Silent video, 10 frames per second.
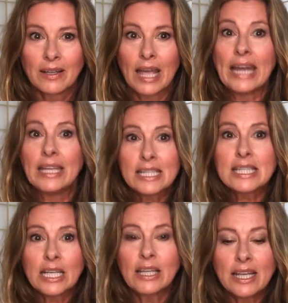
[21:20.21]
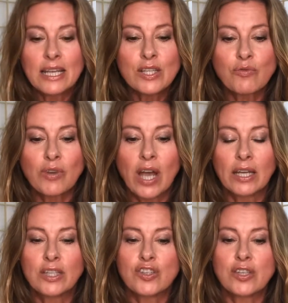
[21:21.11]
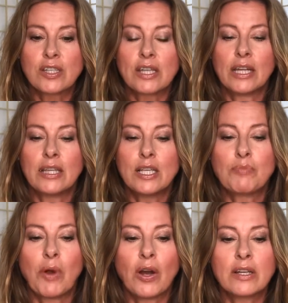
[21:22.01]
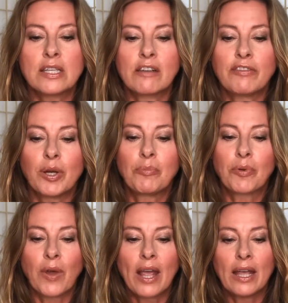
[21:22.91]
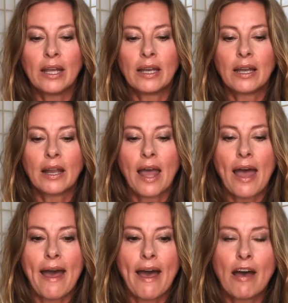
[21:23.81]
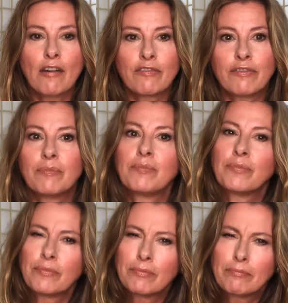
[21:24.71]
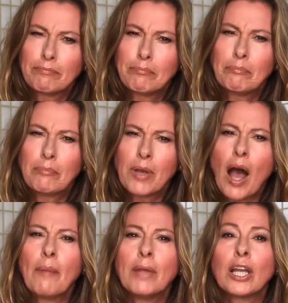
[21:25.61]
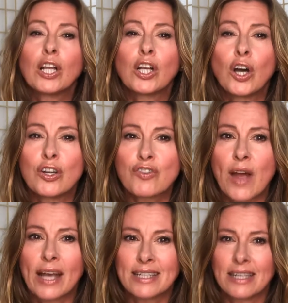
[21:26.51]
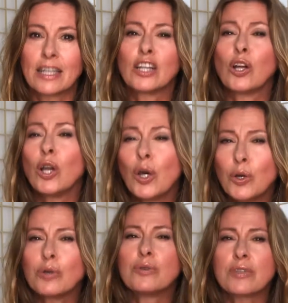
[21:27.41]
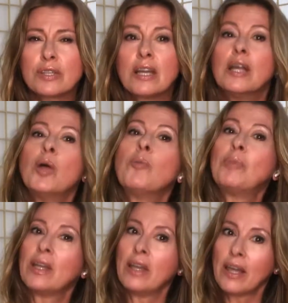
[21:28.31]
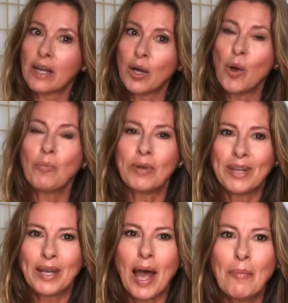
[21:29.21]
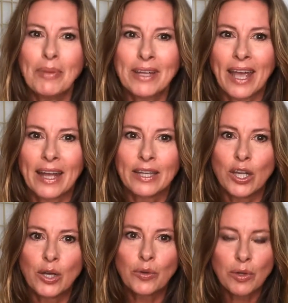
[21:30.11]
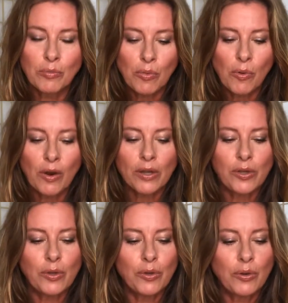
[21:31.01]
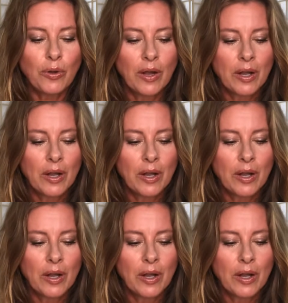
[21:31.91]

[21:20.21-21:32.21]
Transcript: And it still is real. It's just that these parts of your brain have come a little contracted, a little closed, but it'll open it up again. The more you